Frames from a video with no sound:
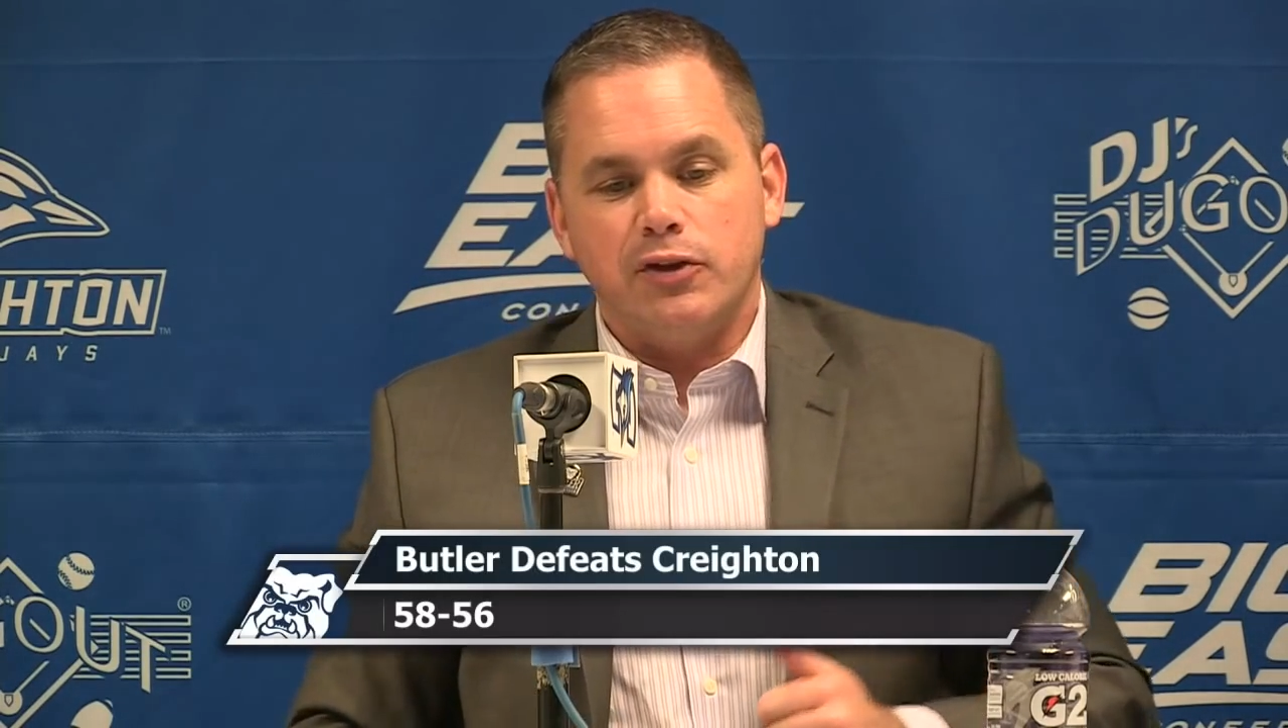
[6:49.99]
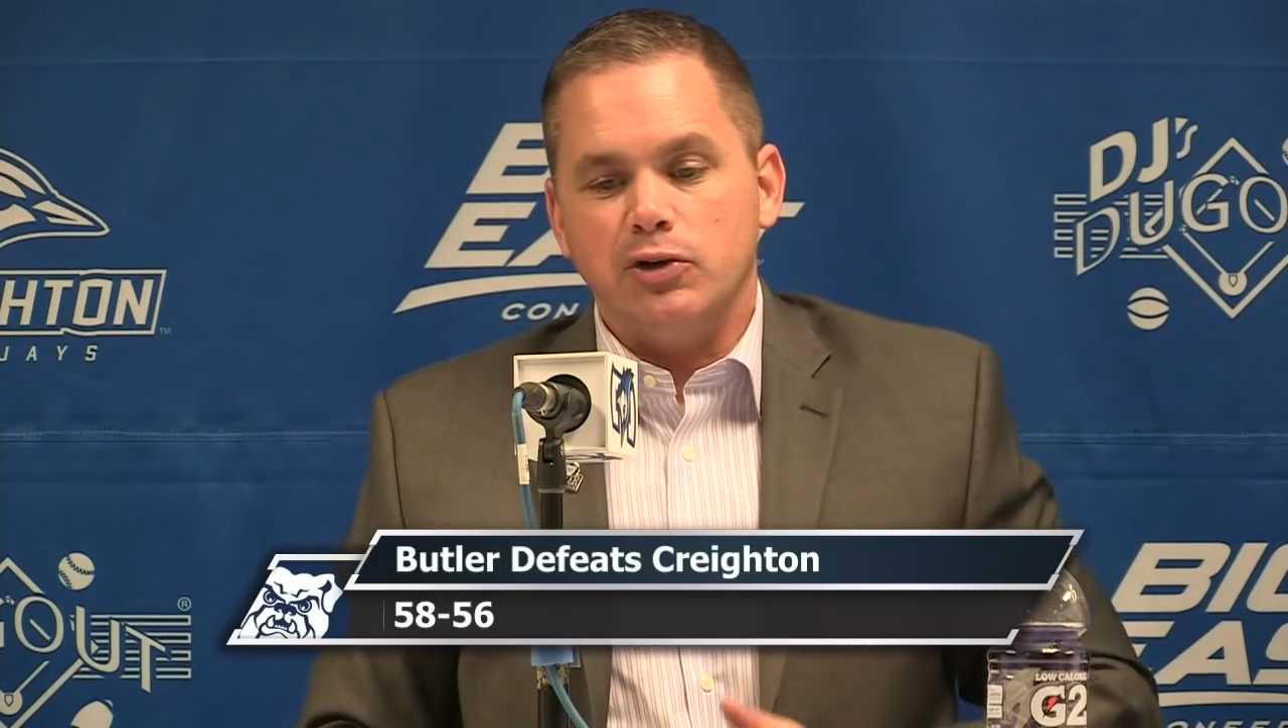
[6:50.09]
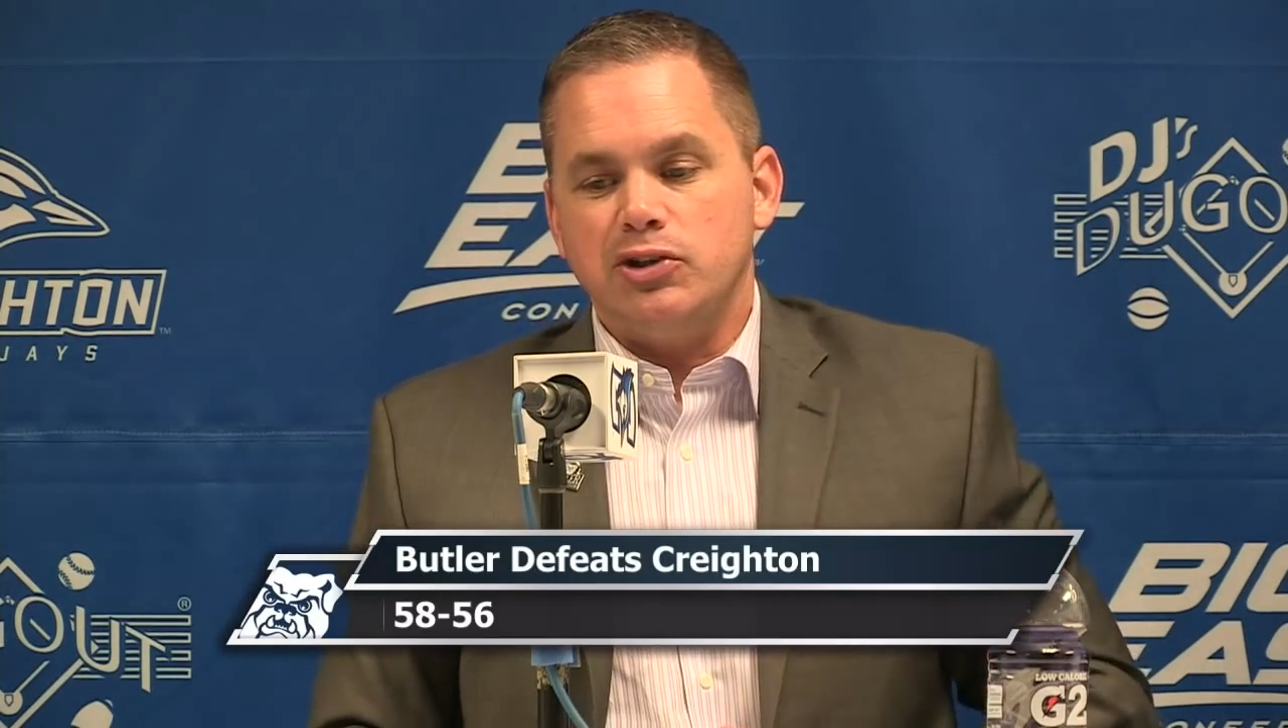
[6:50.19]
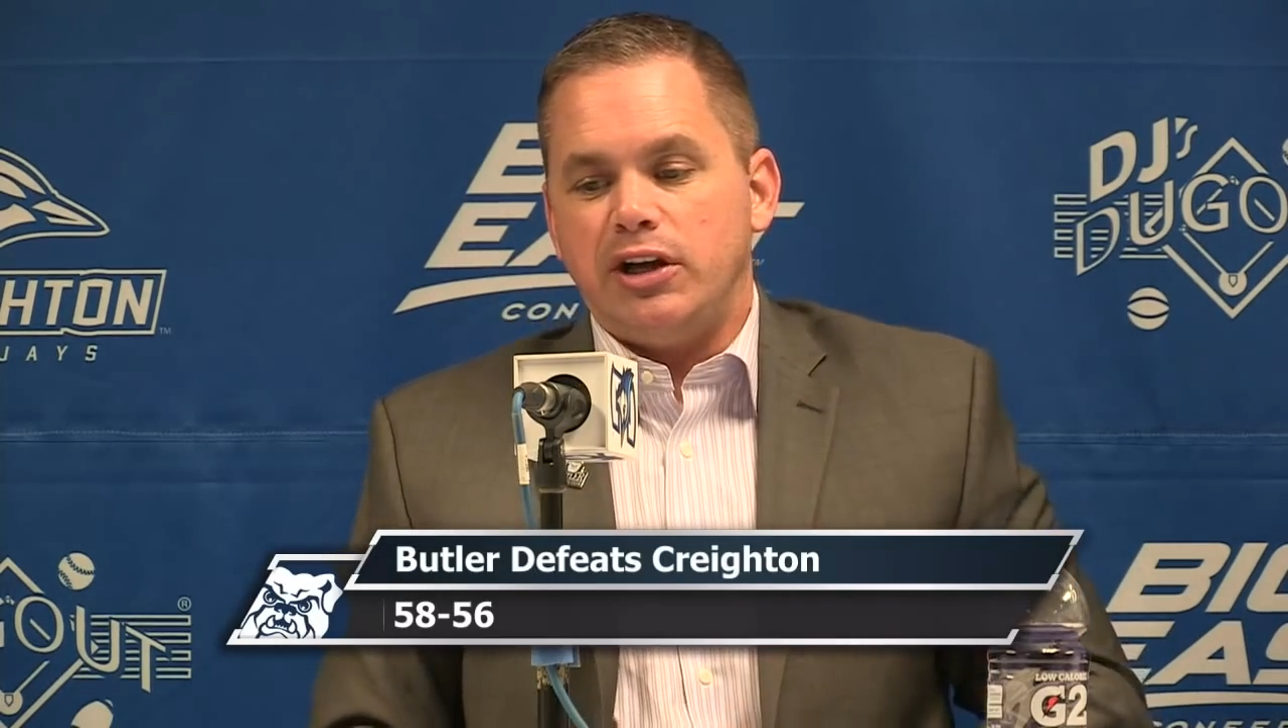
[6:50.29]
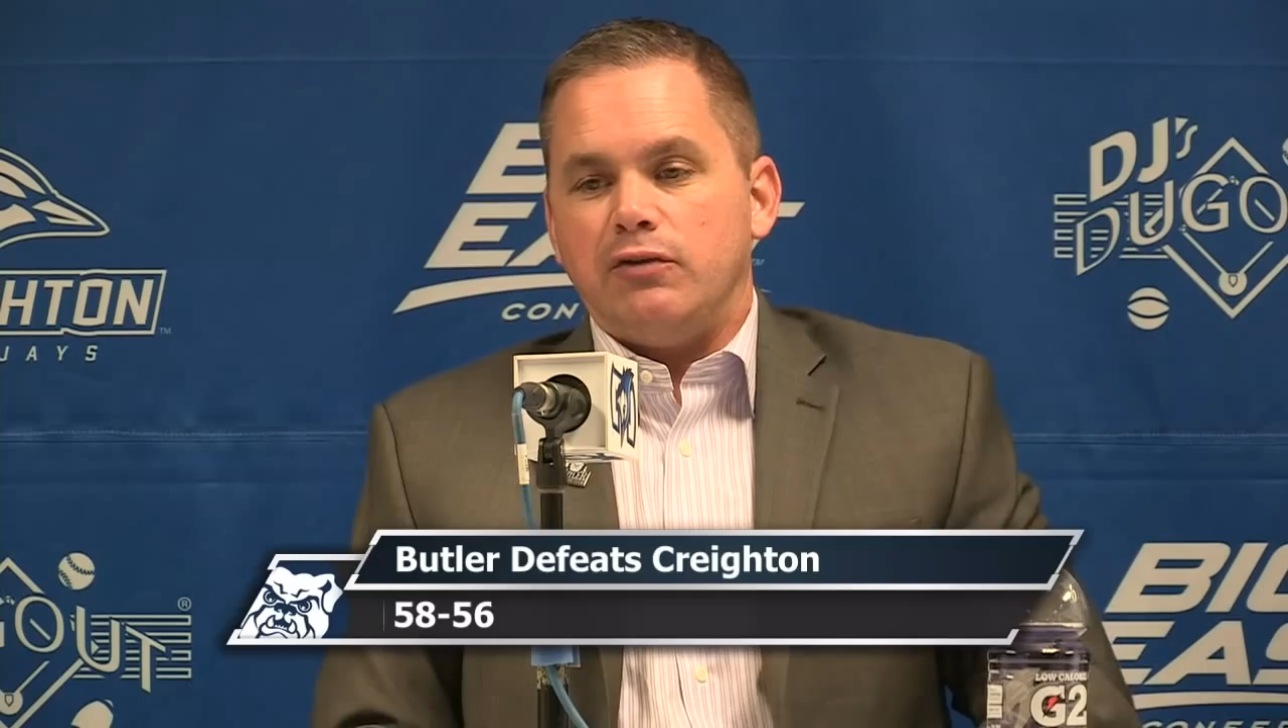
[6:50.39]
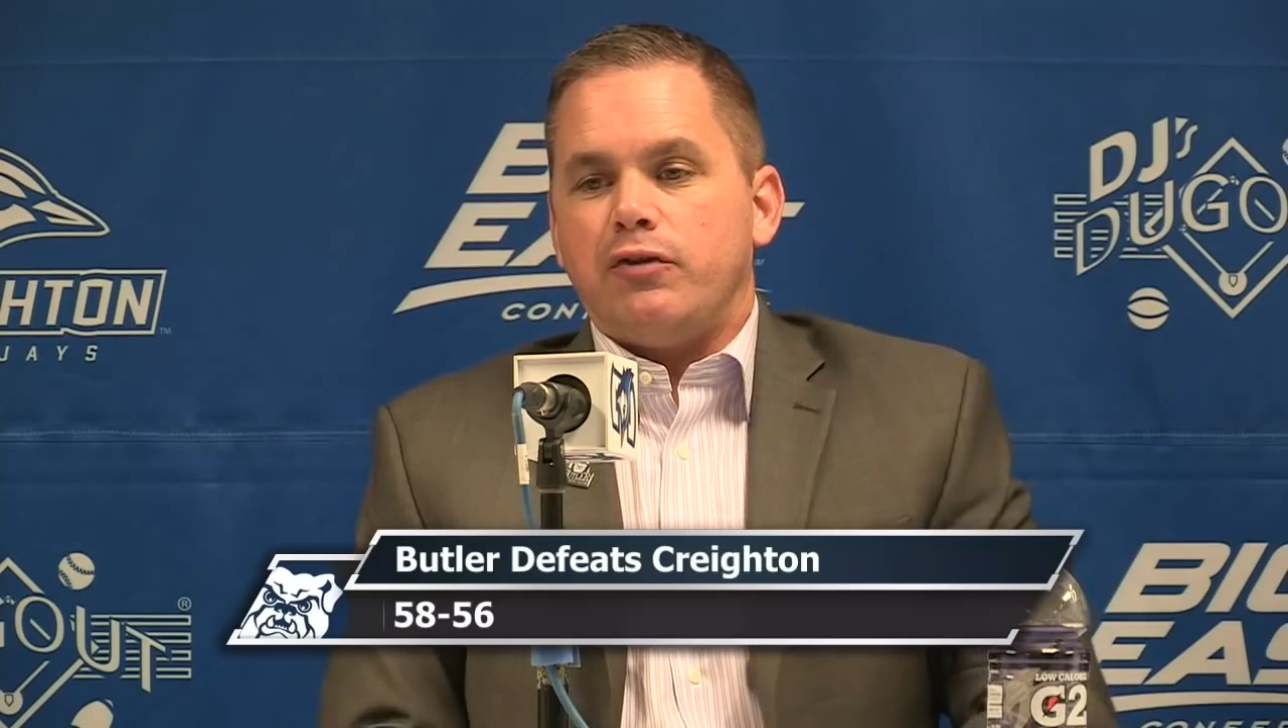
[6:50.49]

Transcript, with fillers: Thursday and